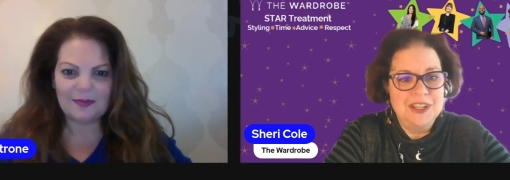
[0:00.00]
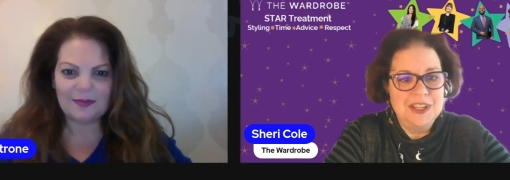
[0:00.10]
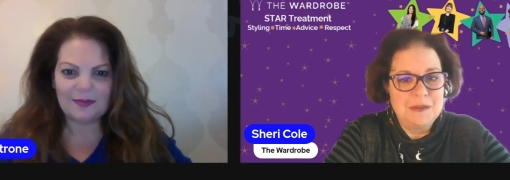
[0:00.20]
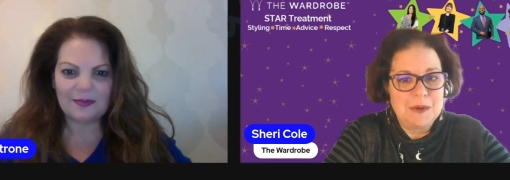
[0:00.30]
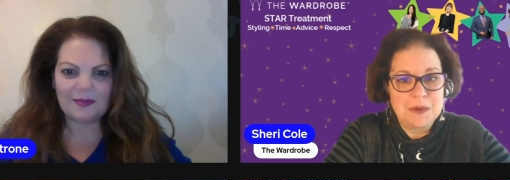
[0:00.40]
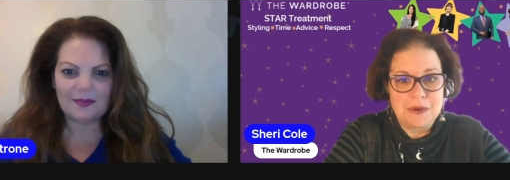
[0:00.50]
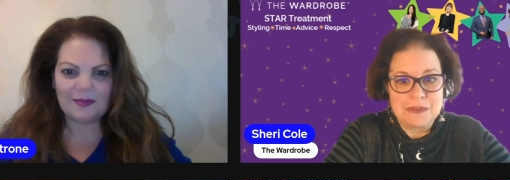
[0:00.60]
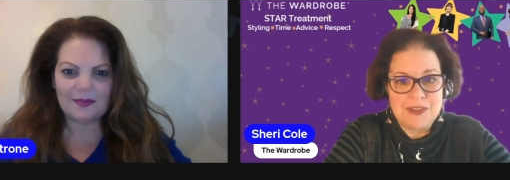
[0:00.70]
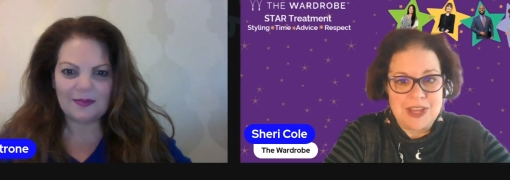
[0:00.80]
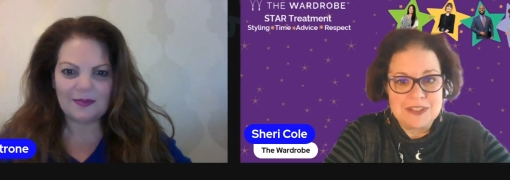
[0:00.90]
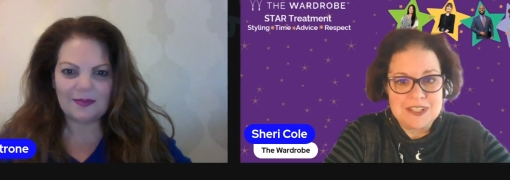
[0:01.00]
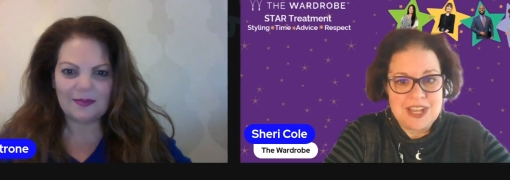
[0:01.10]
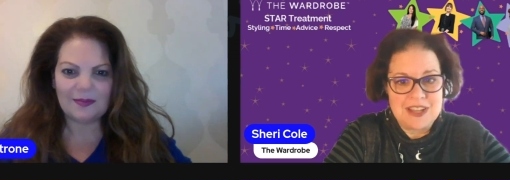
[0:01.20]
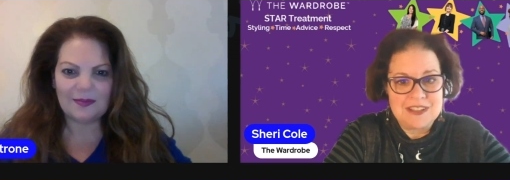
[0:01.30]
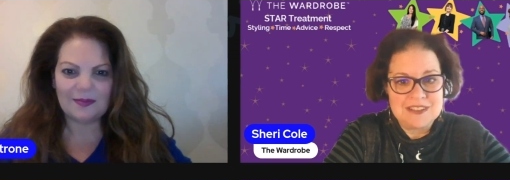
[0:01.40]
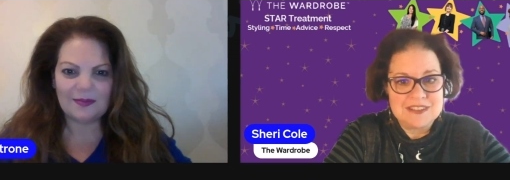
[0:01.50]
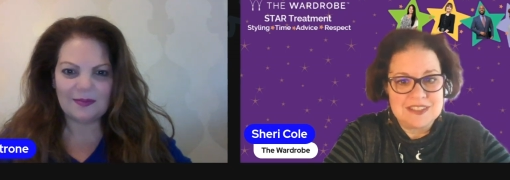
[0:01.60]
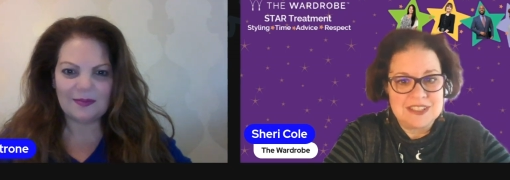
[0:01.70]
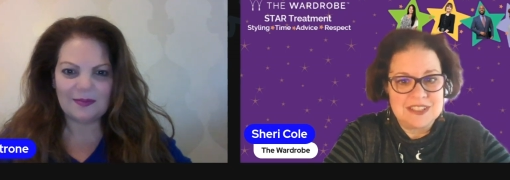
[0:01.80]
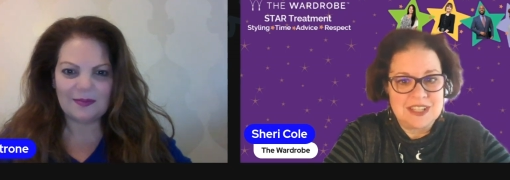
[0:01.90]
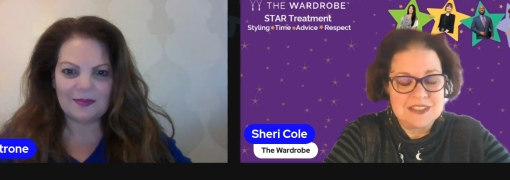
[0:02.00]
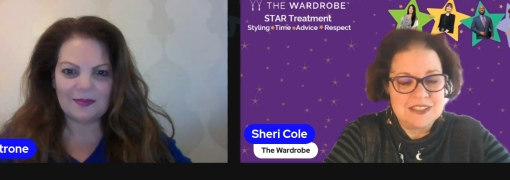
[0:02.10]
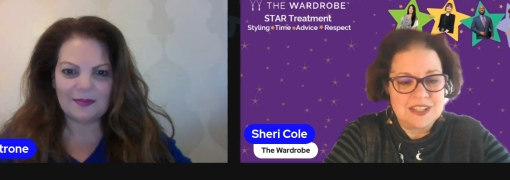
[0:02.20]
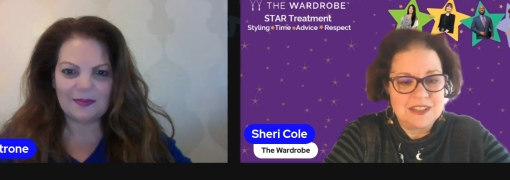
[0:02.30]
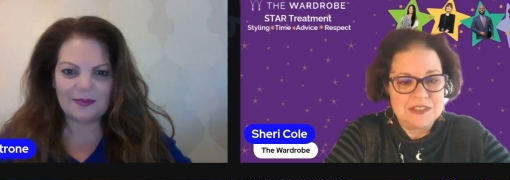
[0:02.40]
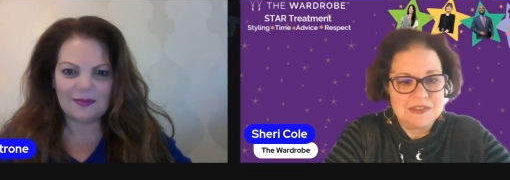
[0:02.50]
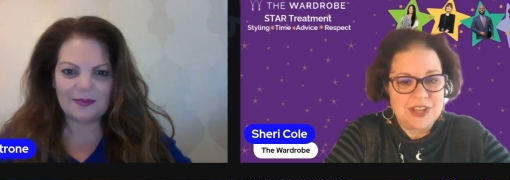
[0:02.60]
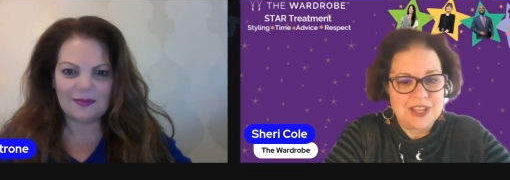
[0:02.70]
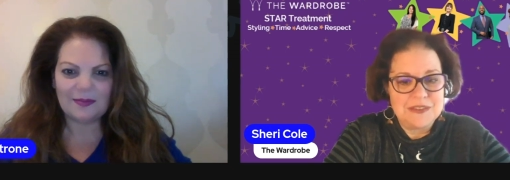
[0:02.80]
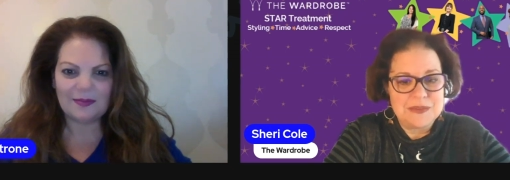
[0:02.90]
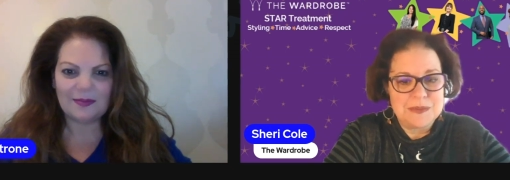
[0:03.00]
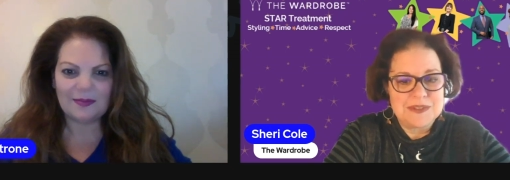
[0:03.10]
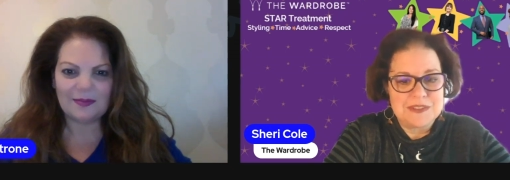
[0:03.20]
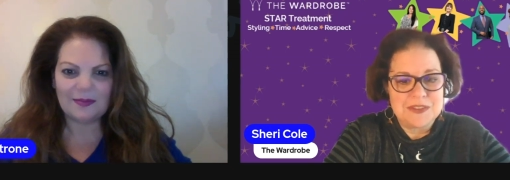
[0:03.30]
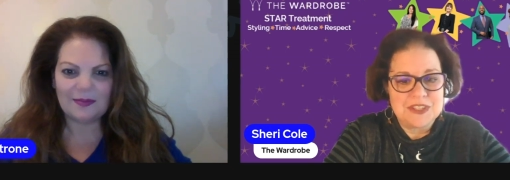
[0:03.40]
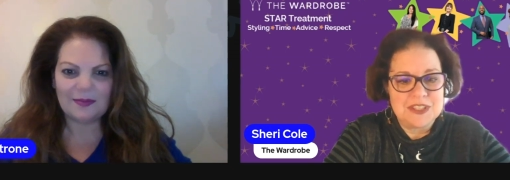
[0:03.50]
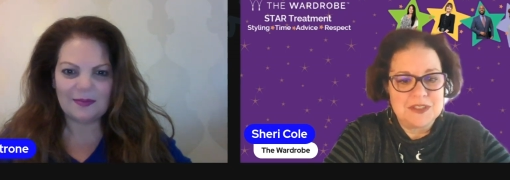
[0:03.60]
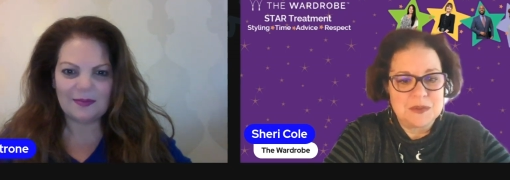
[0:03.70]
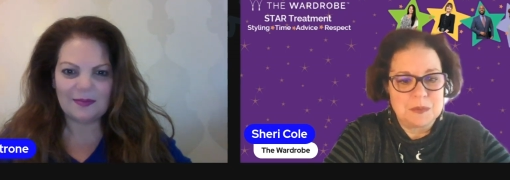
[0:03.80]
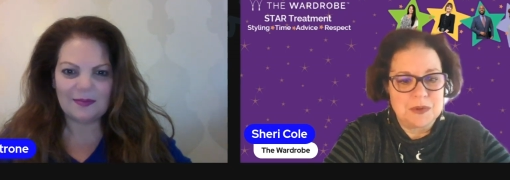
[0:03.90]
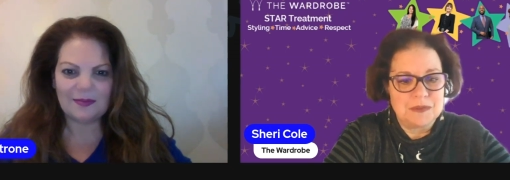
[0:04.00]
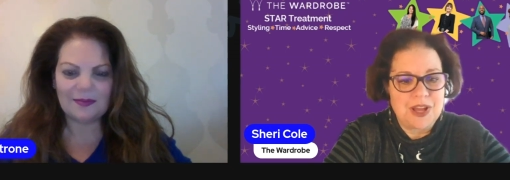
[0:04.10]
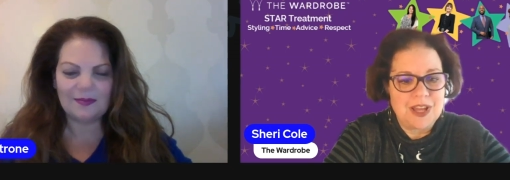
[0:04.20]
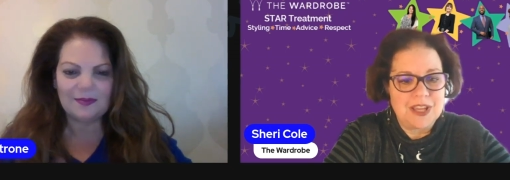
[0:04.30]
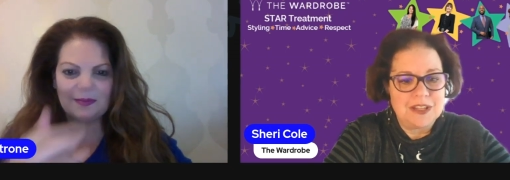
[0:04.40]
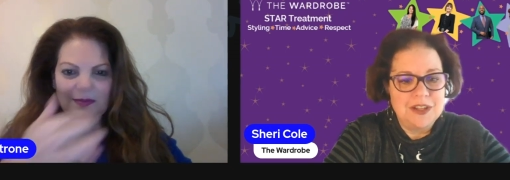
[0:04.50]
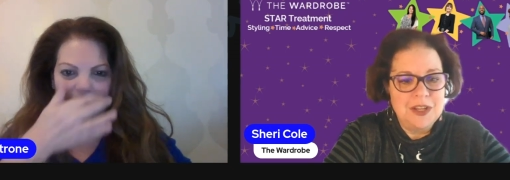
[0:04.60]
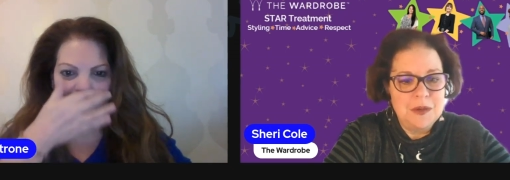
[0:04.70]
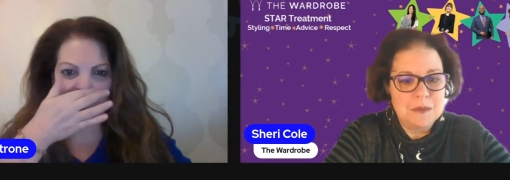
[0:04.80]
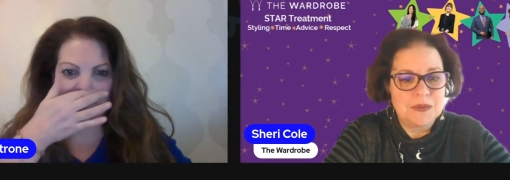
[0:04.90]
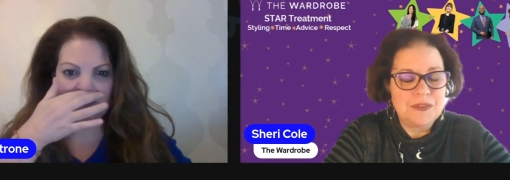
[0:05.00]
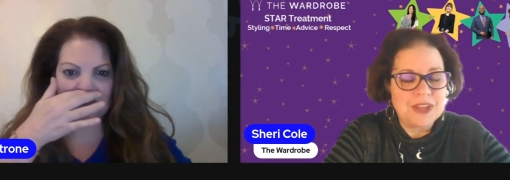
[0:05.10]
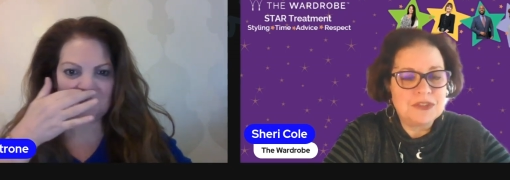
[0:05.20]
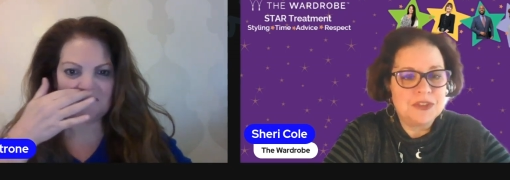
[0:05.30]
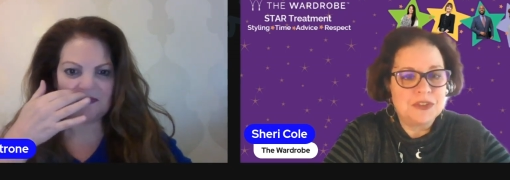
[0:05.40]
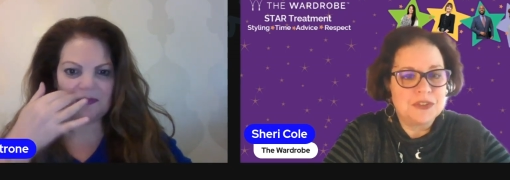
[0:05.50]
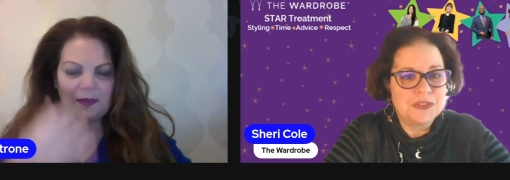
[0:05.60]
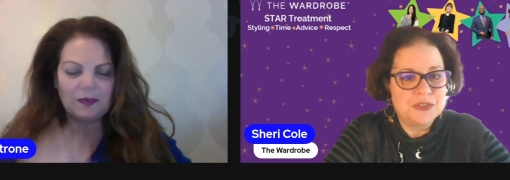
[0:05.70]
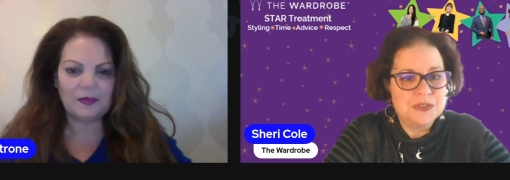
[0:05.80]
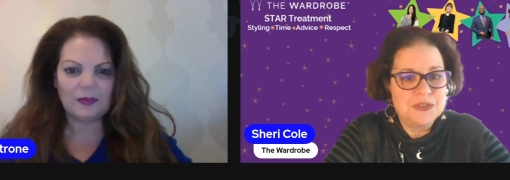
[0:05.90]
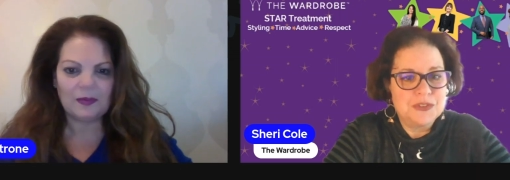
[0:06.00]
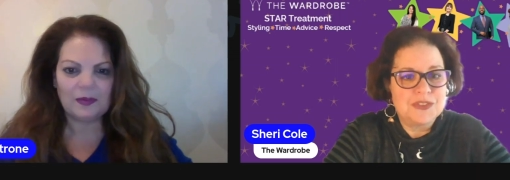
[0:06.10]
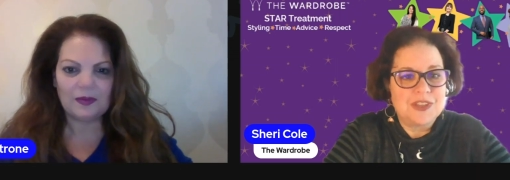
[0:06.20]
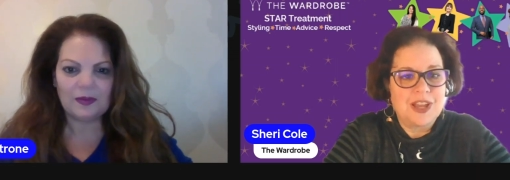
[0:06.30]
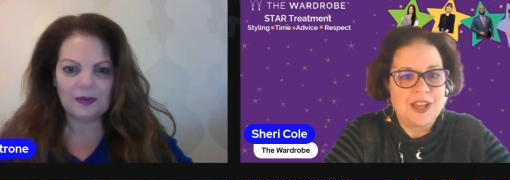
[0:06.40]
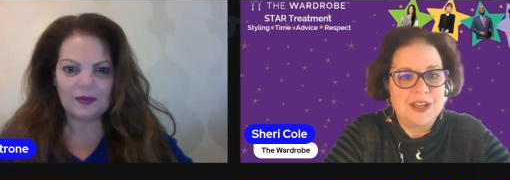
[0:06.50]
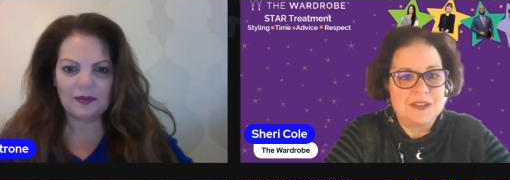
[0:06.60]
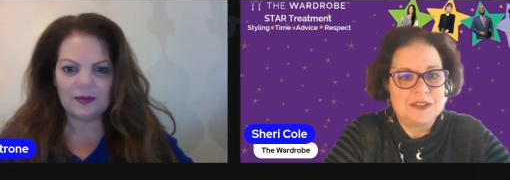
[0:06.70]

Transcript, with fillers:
Speaker 1: what we were founded as in 1995, specifically to provide professional suits uh,